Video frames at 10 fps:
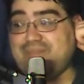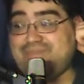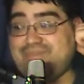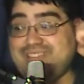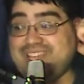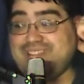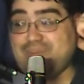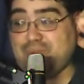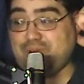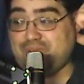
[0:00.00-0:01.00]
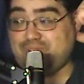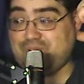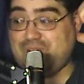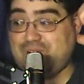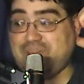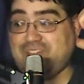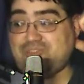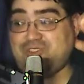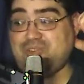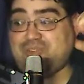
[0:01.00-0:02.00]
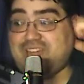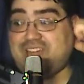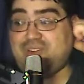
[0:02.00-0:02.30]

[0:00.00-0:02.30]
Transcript: I'm thinking of a part two. I might actually do that.